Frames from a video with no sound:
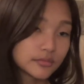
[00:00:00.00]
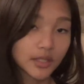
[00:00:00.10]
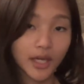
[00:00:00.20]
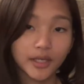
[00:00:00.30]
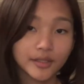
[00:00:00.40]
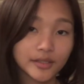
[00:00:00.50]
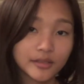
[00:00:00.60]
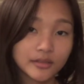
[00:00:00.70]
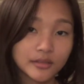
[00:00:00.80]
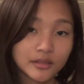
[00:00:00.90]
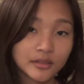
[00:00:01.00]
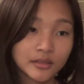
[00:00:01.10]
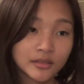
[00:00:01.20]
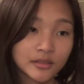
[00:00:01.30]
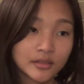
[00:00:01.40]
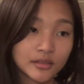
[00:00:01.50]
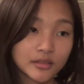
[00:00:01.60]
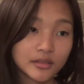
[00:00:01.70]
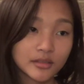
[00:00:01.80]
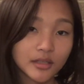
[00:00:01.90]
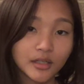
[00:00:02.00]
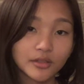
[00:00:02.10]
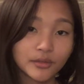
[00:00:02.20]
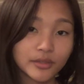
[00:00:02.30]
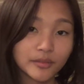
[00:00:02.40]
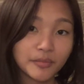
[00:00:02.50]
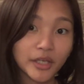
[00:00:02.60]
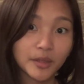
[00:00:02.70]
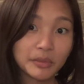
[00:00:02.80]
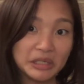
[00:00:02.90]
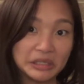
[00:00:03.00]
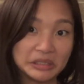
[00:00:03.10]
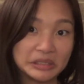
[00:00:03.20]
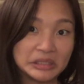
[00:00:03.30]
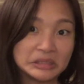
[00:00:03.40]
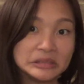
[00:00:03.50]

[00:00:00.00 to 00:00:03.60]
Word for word: Guys, I don't have makeup on.